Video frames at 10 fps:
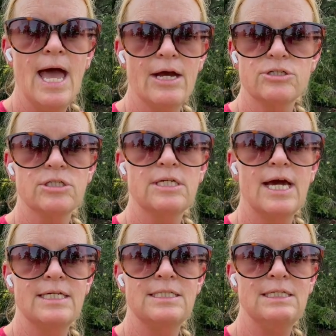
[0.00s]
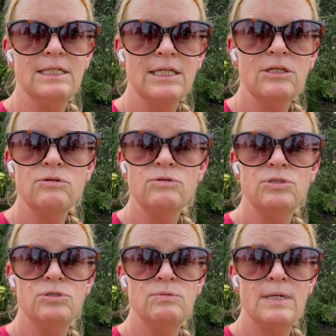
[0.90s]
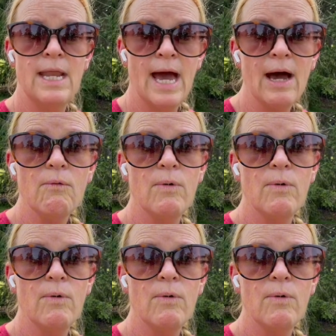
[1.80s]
Actually, ideally, you do not